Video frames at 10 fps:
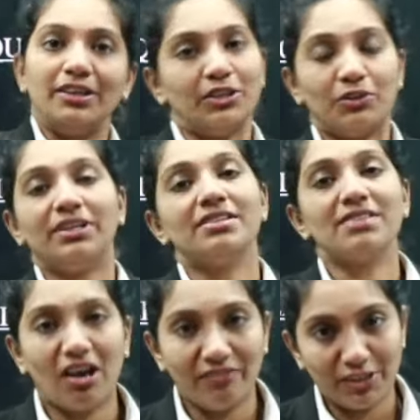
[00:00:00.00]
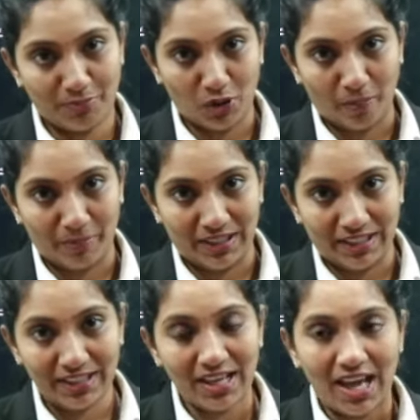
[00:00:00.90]
you dissolve it
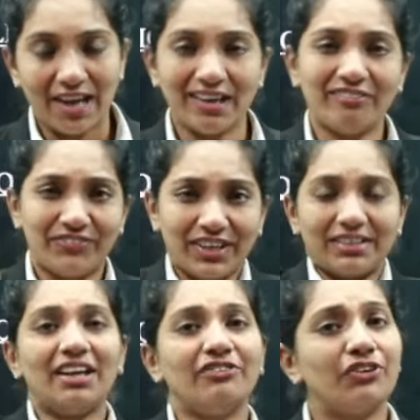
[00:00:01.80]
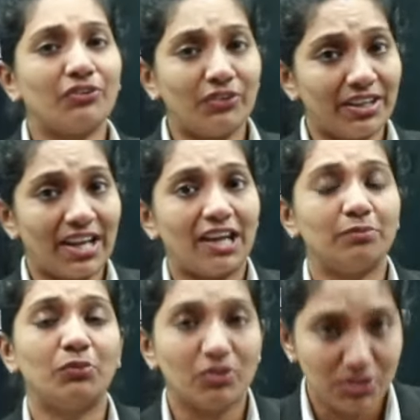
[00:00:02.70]
properly, and after that if you couldn't add
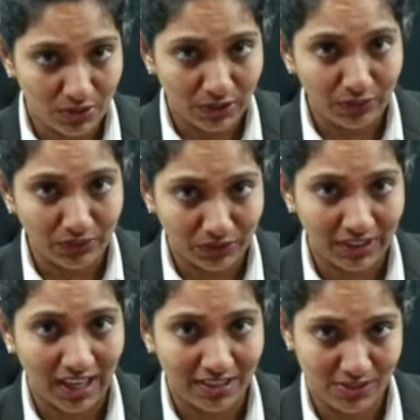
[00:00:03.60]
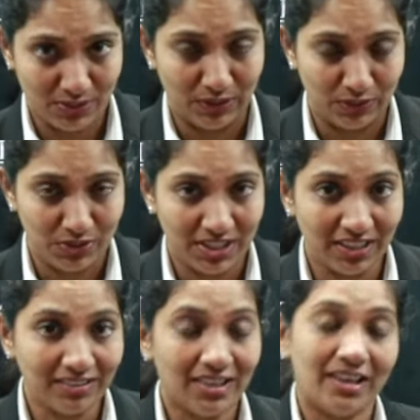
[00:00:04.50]
more solute to that solution,
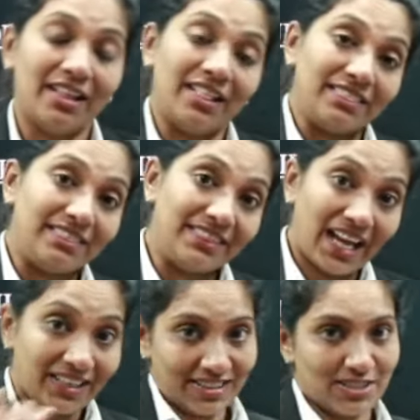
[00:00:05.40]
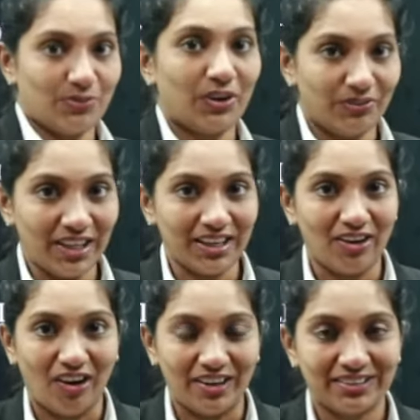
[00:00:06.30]
that is what we
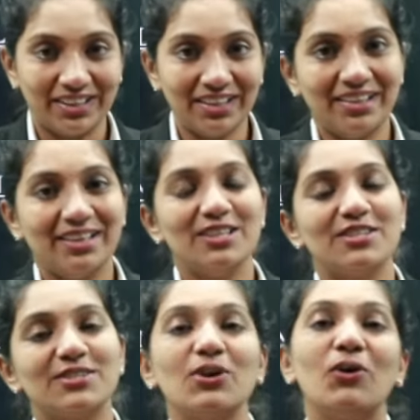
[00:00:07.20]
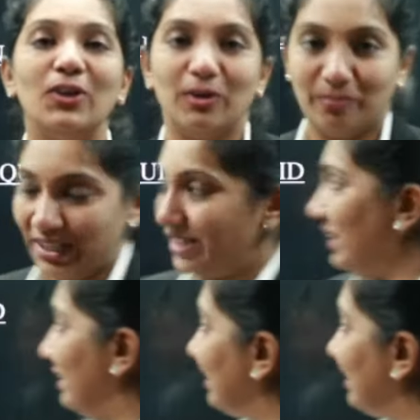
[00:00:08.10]
called the solubility.